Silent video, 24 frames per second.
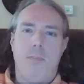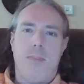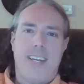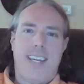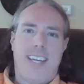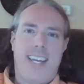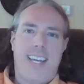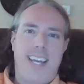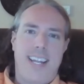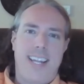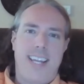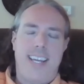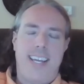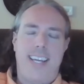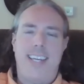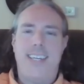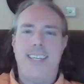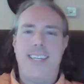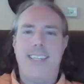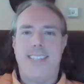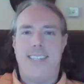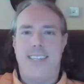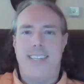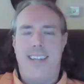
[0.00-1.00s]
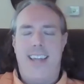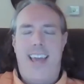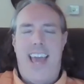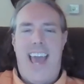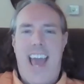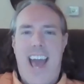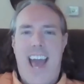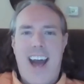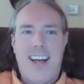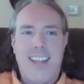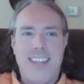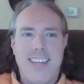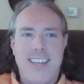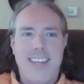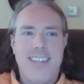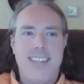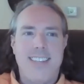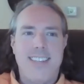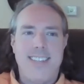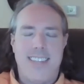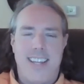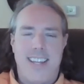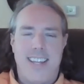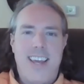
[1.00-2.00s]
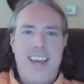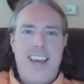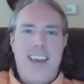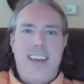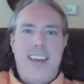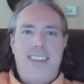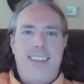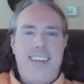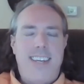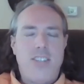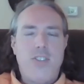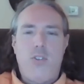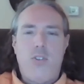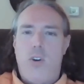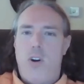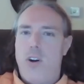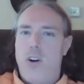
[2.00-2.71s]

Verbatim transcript: McKinneys and Allens, and these are